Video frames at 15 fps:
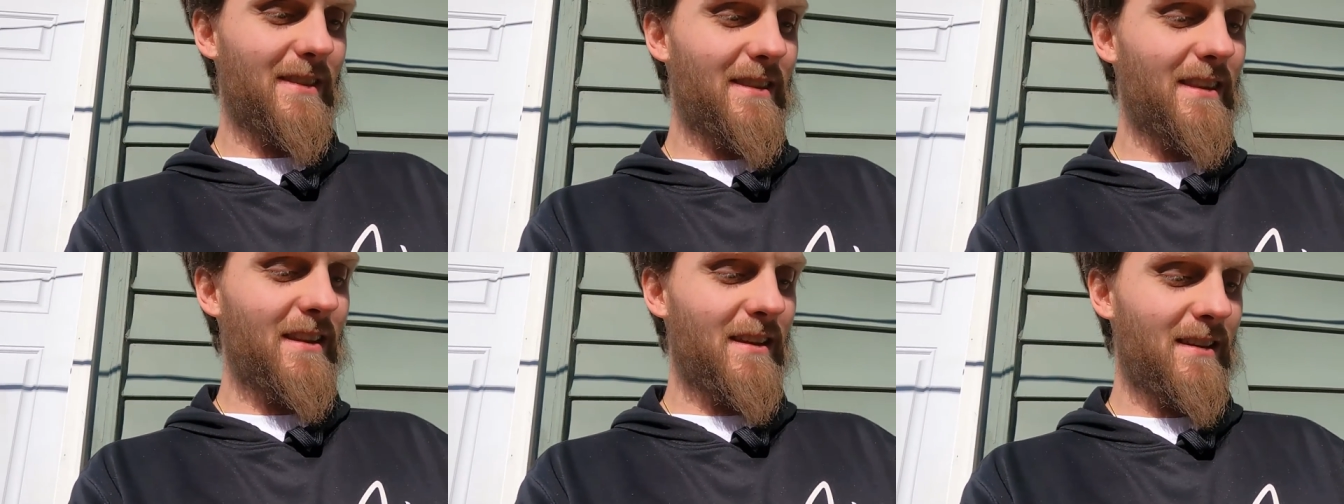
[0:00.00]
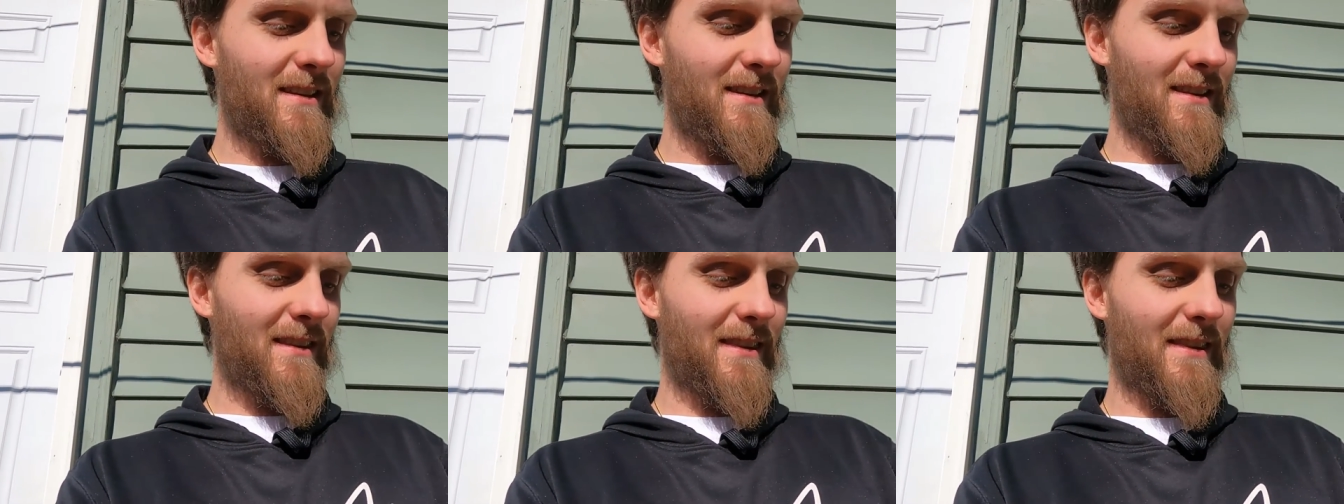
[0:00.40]

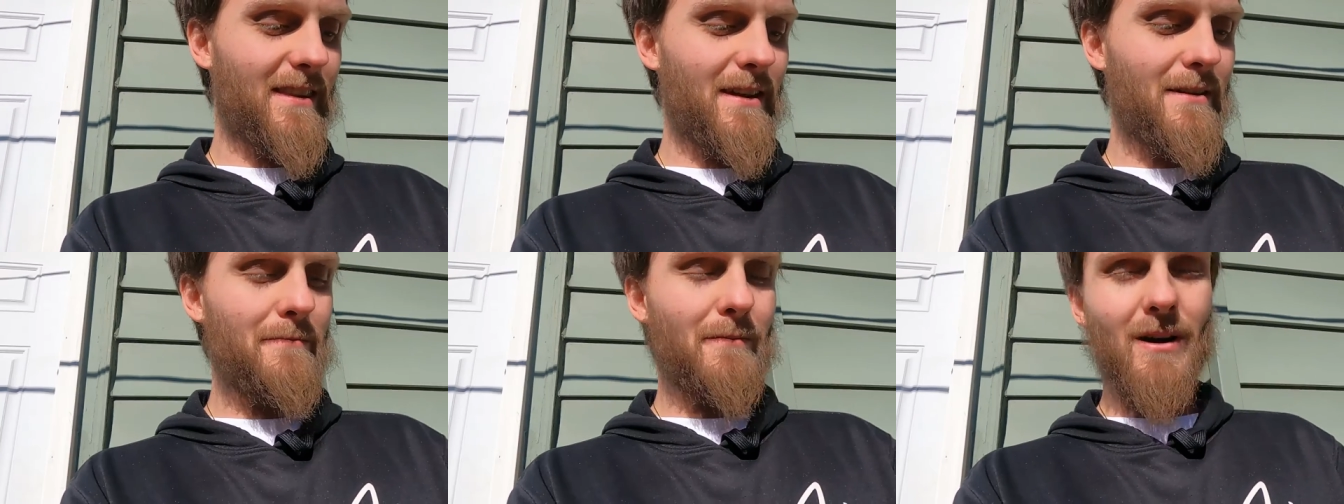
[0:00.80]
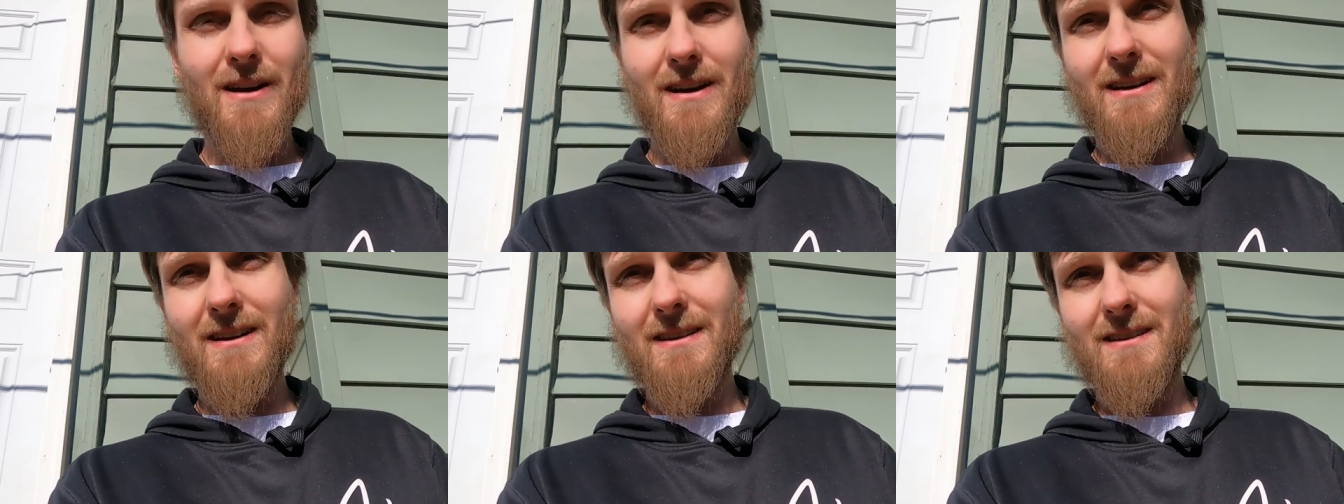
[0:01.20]
then they
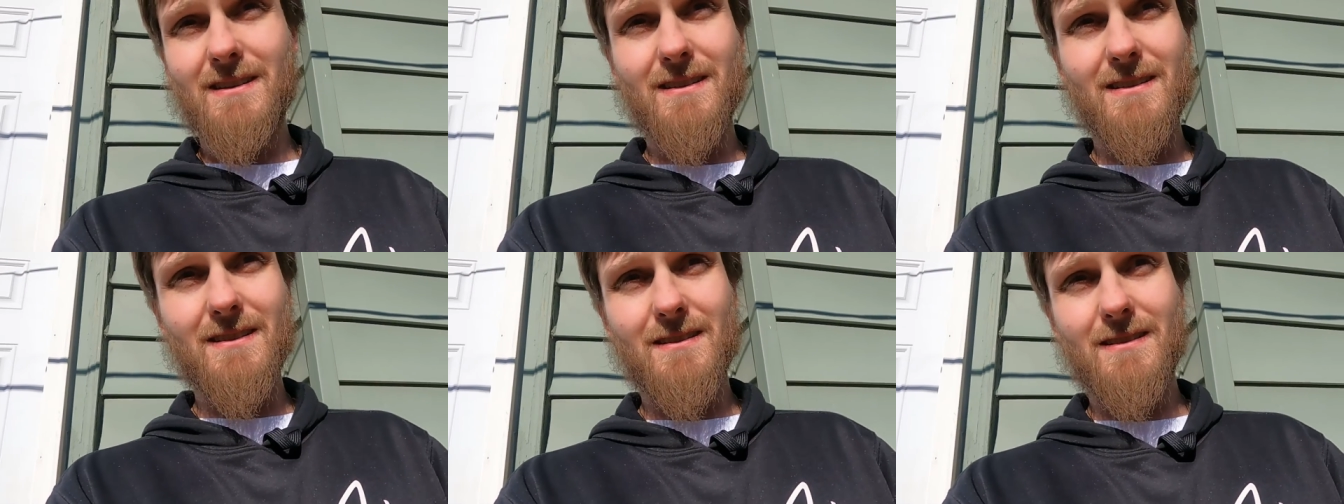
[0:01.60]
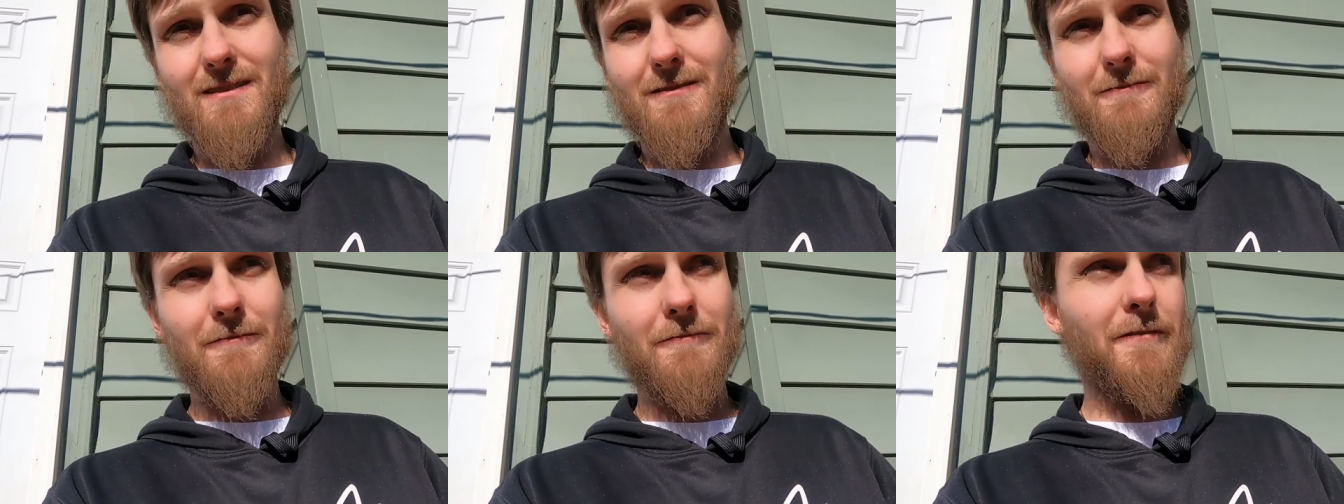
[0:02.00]
might
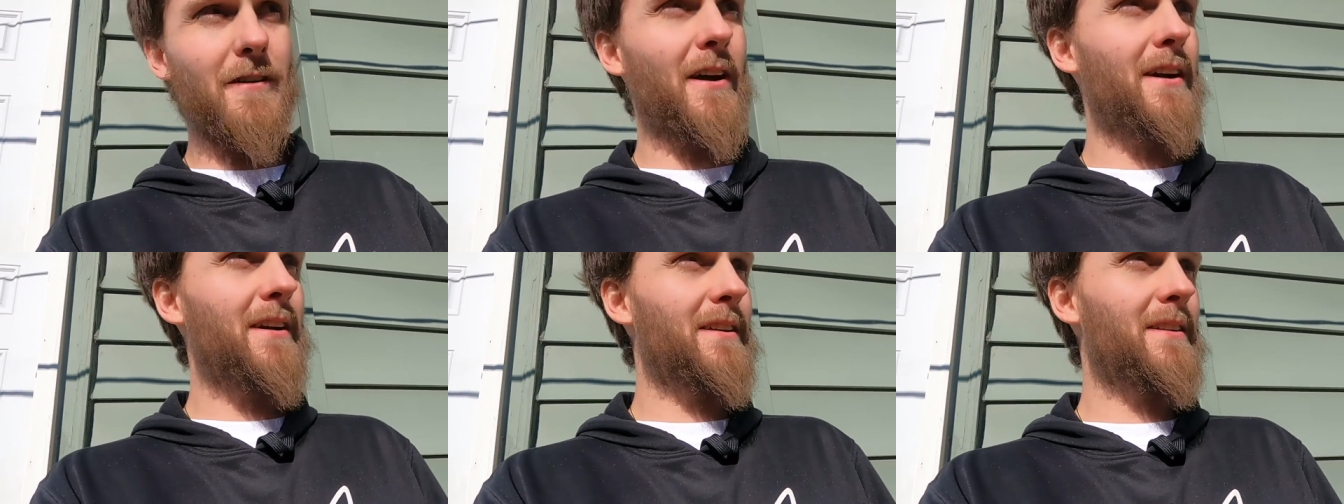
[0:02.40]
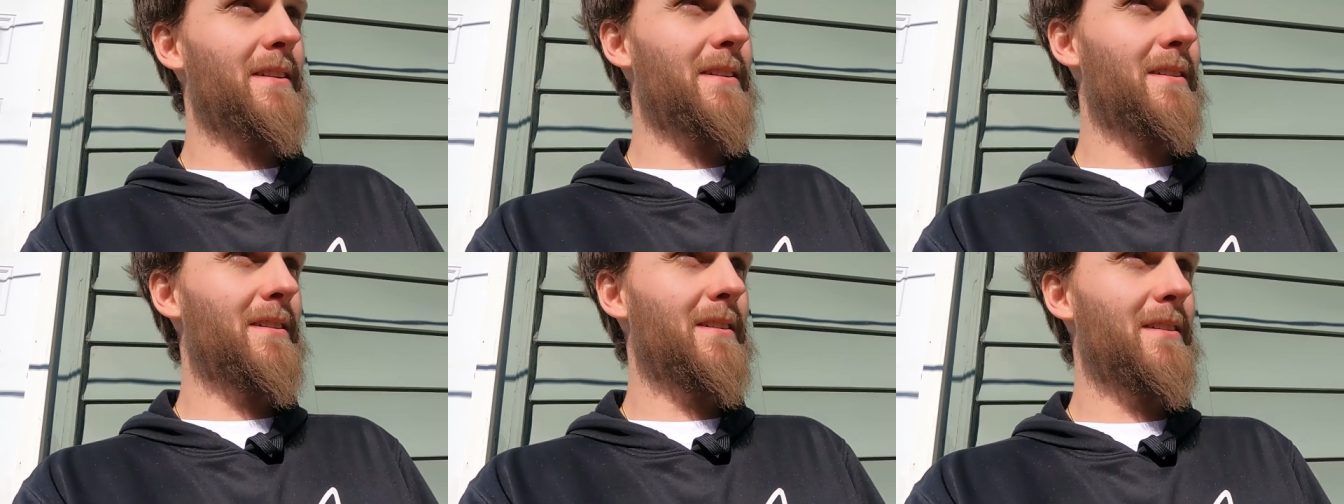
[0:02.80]

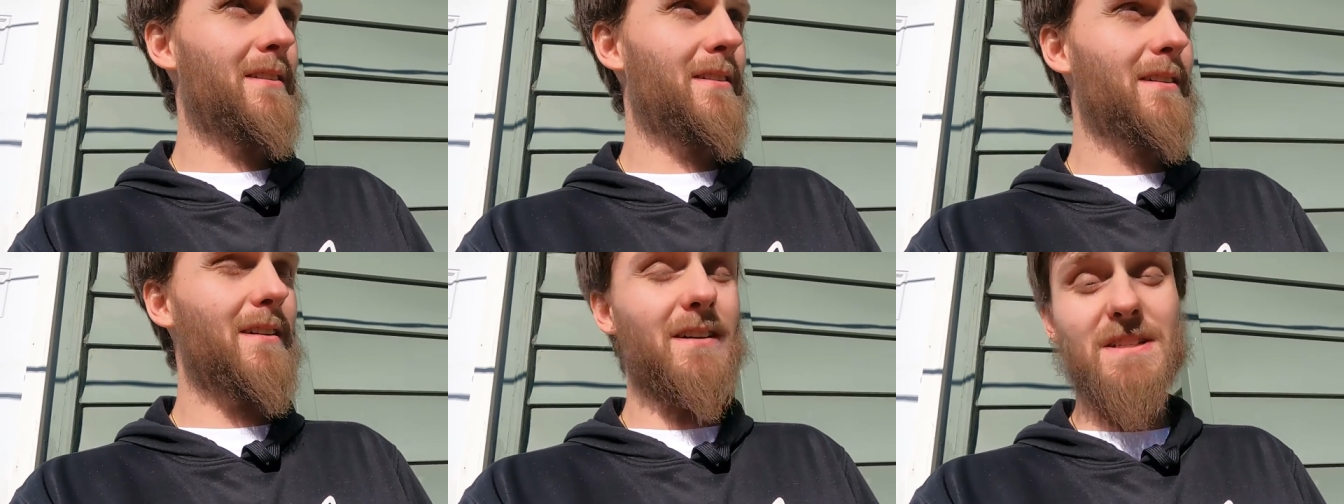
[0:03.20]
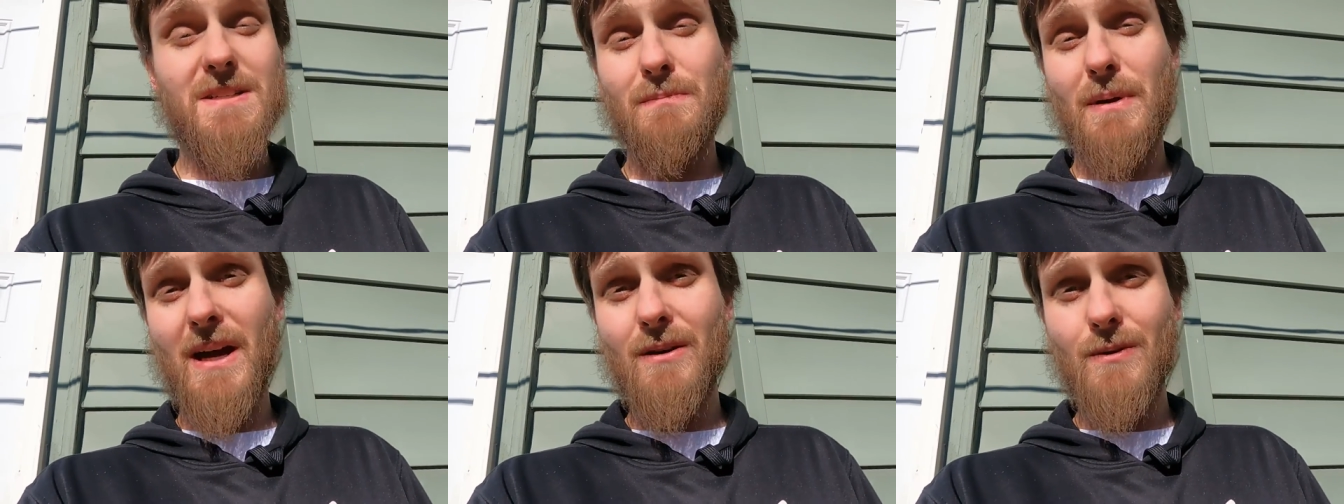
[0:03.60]
find a
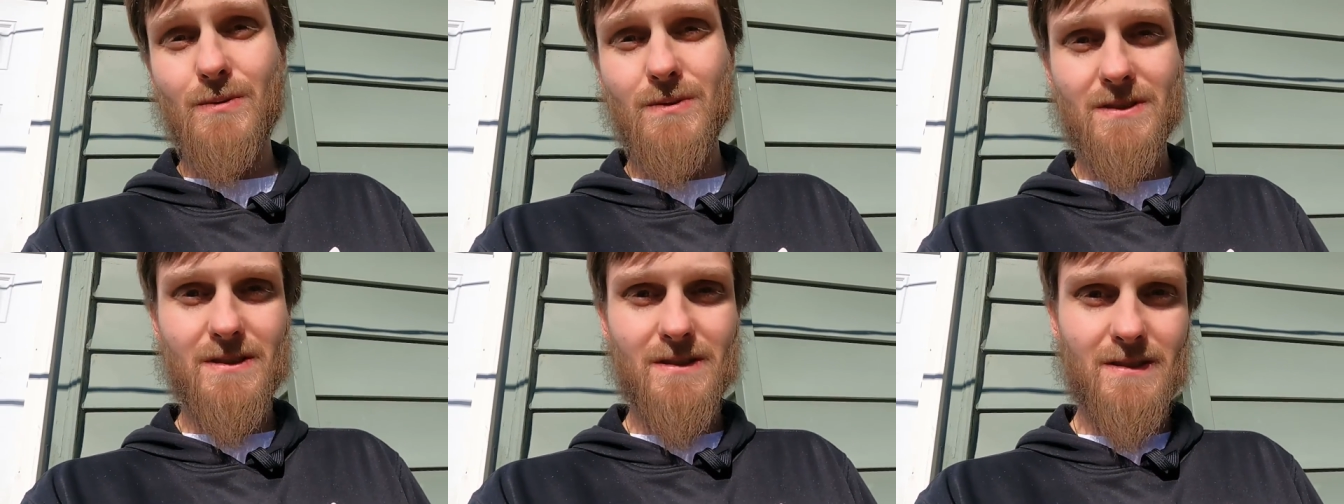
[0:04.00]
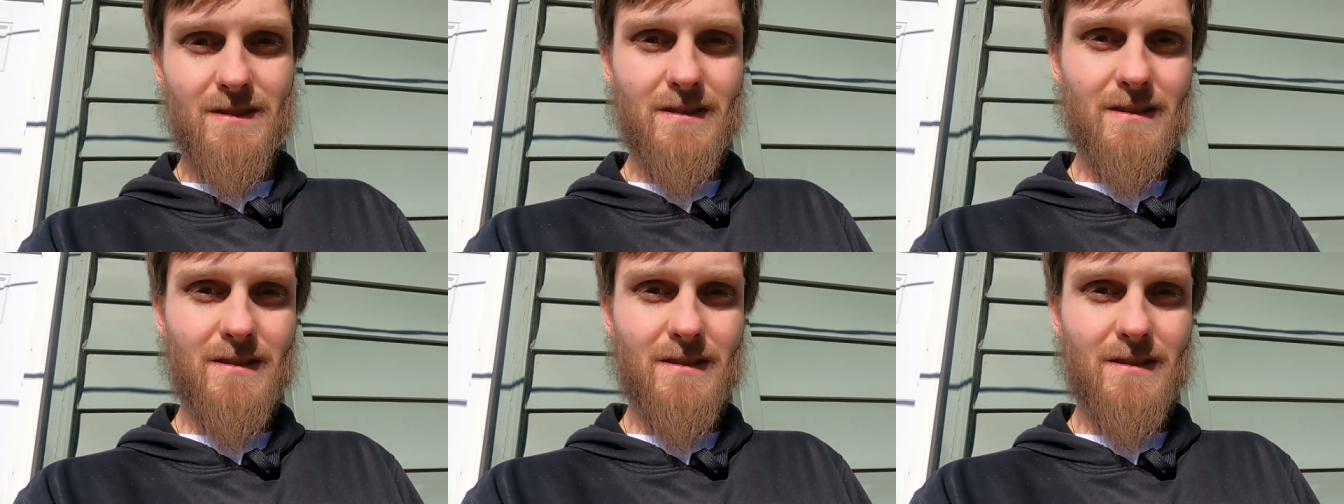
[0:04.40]
spouse.